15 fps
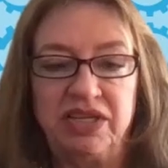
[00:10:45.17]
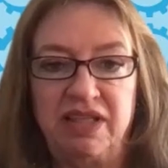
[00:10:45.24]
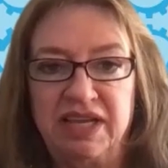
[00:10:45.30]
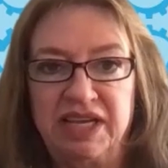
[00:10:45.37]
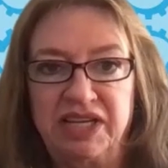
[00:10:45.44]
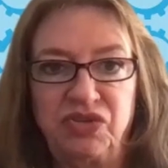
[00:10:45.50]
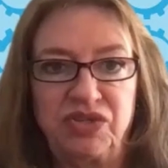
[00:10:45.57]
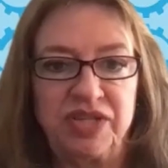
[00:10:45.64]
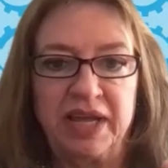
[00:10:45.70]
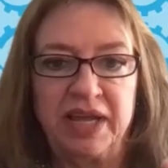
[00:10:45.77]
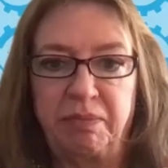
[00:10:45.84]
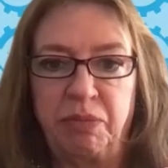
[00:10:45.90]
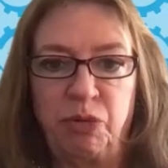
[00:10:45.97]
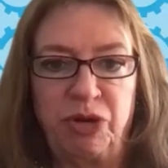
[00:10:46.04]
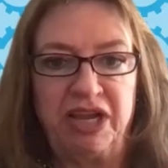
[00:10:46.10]
things
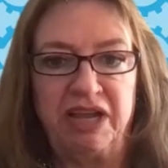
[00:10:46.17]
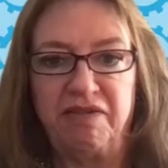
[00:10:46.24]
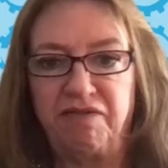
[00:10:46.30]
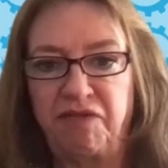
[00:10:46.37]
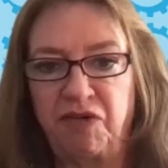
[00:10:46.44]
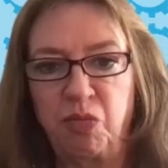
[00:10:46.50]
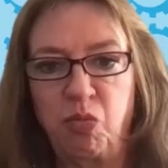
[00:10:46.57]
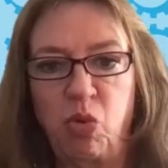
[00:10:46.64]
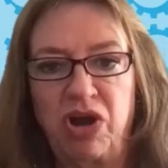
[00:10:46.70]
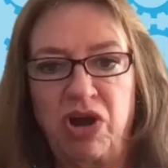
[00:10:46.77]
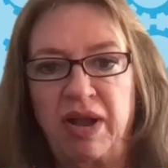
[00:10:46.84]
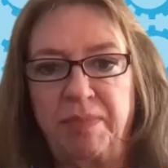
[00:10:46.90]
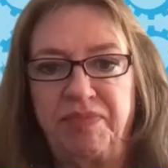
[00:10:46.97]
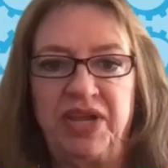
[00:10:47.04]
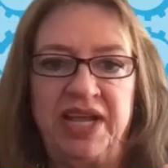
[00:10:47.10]
like putting in
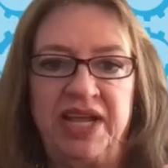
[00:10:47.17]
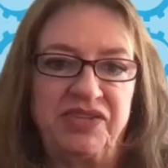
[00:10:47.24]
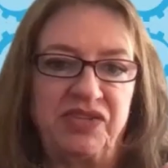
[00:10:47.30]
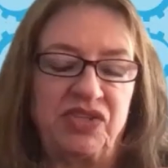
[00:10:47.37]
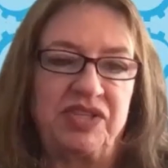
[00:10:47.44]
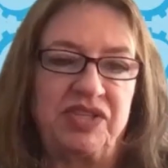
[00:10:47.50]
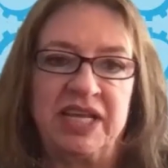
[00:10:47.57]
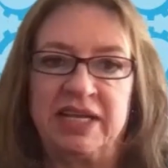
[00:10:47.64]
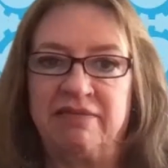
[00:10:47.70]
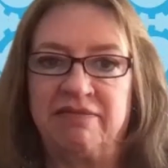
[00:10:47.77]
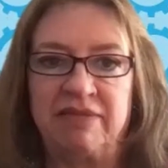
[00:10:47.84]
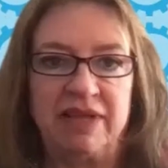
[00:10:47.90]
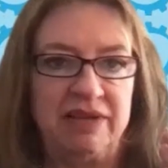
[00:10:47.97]
firmware updates that